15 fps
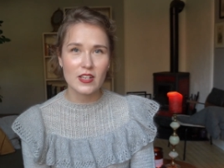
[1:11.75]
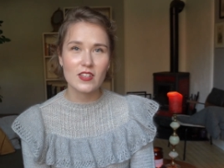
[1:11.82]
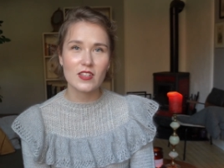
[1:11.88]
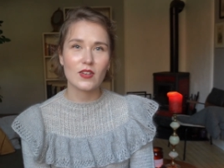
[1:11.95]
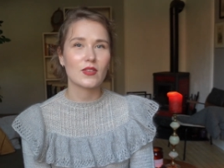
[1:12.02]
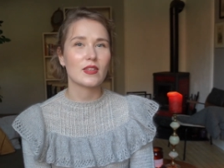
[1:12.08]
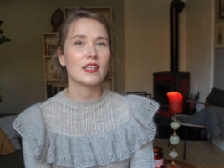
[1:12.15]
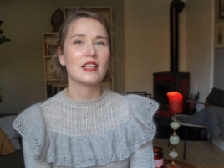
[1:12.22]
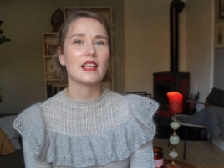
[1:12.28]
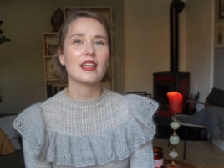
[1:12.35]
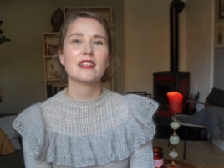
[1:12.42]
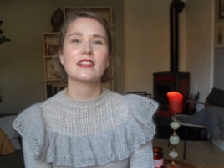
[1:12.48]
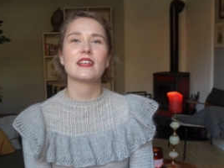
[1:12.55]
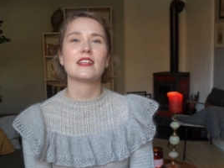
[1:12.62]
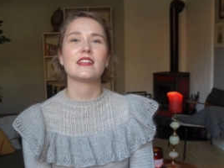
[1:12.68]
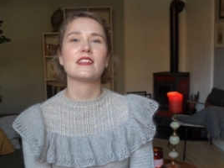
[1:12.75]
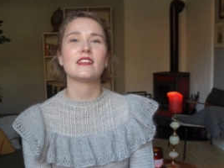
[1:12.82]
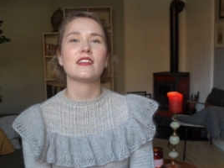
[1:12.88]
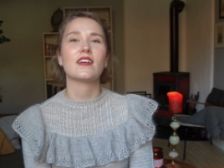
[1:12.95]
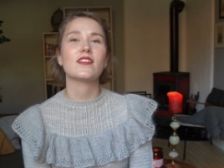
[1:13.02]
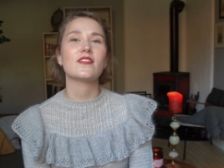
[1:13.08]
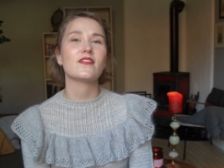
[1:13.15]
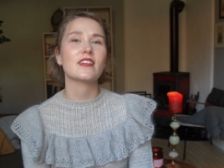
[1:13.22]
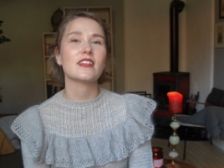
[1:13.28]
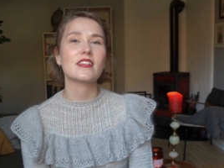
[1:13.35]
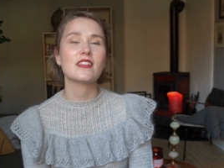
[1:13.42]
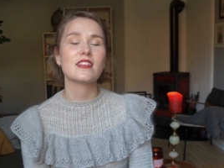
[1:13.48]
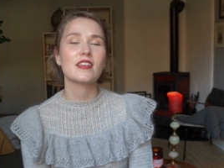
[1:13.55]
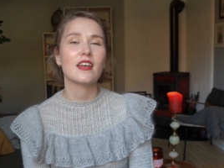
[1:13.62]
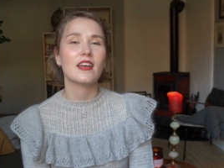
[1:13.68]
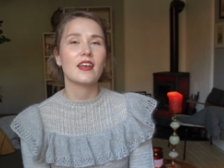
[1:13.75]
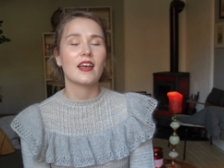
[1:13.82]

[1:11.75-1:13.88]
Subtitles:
so the late 1800s